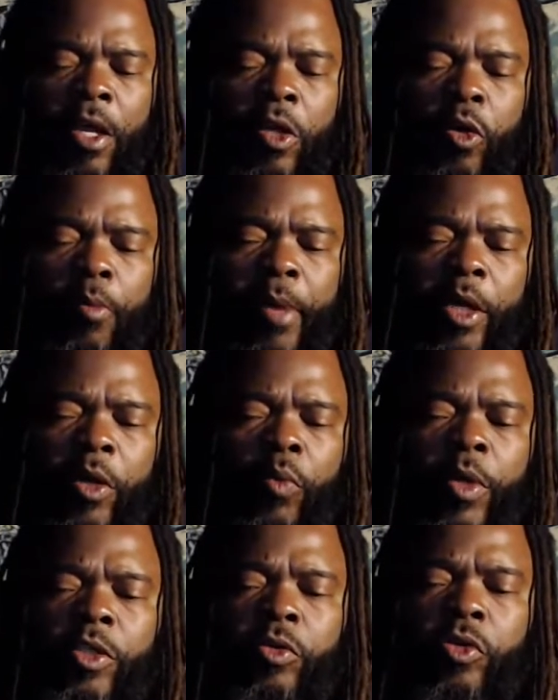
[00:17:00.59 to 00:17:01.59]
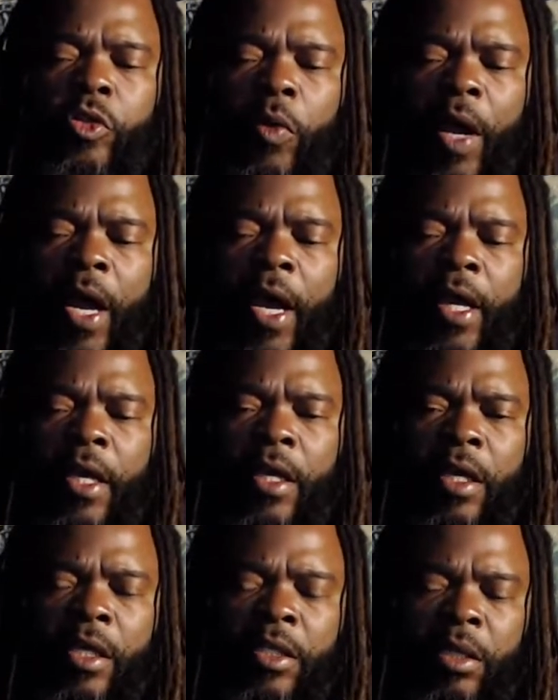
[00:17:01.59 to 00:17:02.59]
no matter what you try,
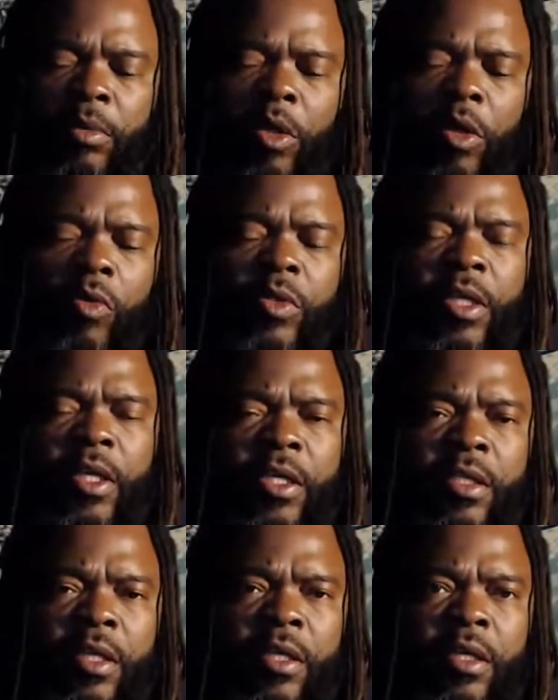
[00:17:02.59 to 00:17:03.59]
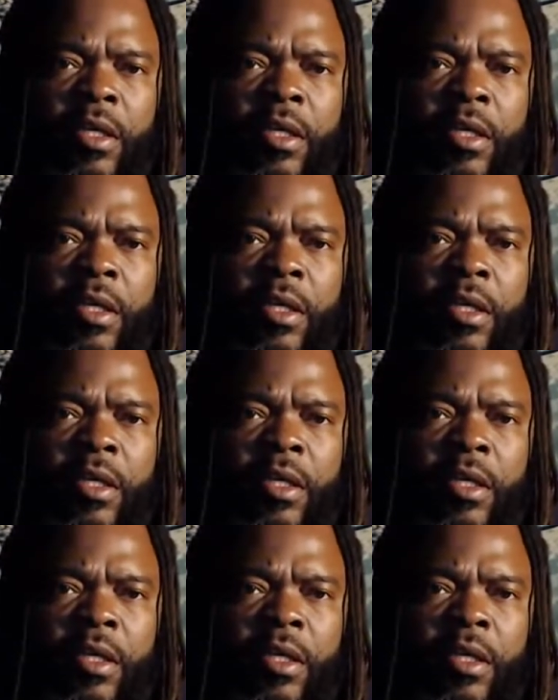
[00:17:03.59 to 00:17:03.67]
something goes against it.